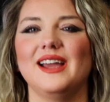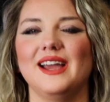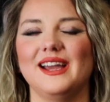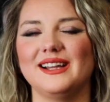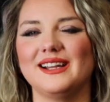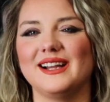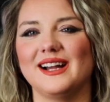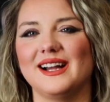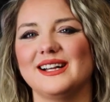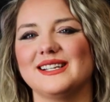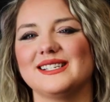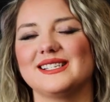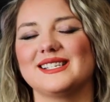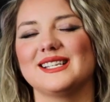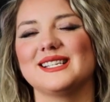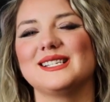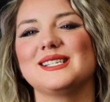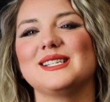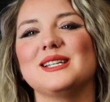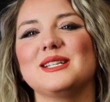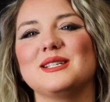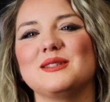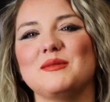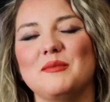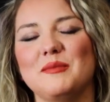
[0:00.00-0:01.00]
Hey guys,
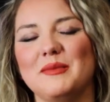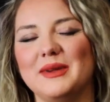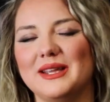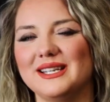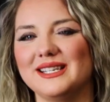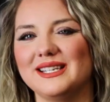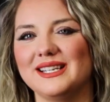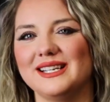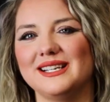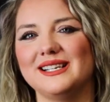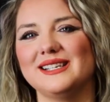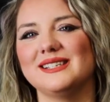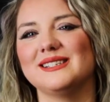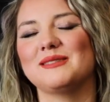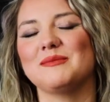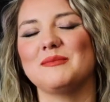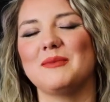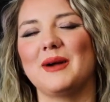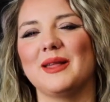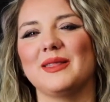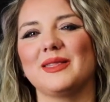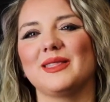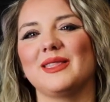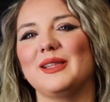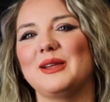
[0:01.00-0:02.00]
this is Mindy's
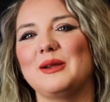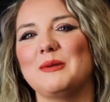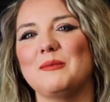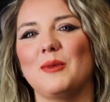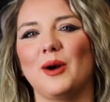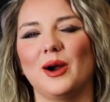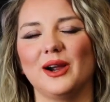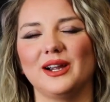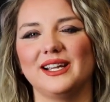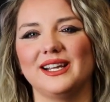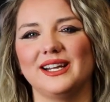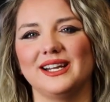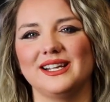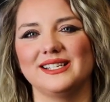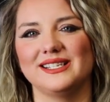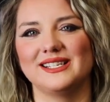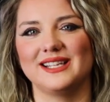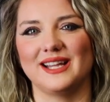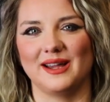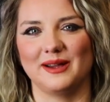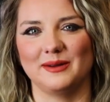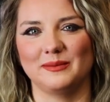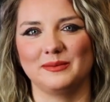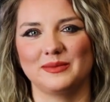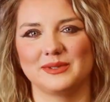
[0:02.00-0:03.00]
monthly marketing
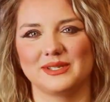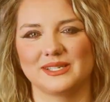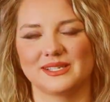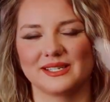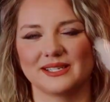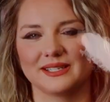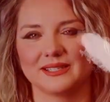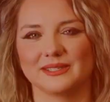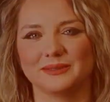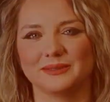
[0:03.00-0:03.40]
tips.